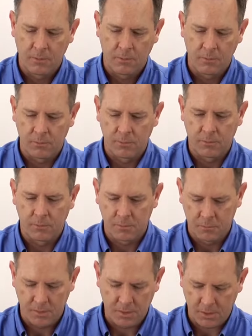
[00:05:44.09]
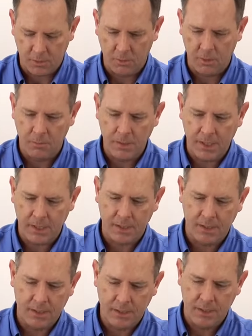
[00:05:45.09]
Put our coil back
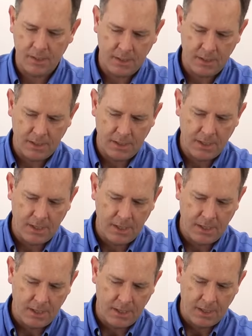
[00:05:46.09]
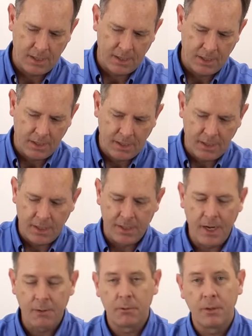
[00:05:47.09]
on. And
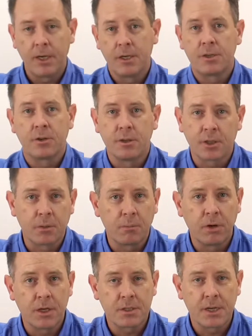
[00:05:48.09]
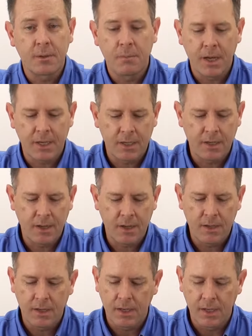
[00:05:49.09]
now we're ready to turn the compressed air back
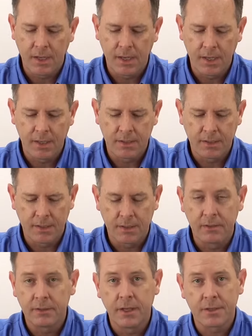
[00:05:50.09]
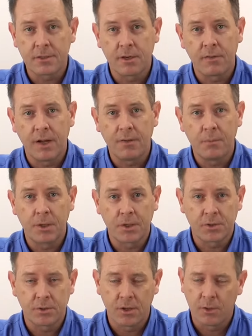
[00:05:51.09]
on and test our valve to make
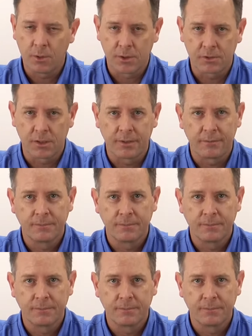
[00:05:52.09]
sure it all works right.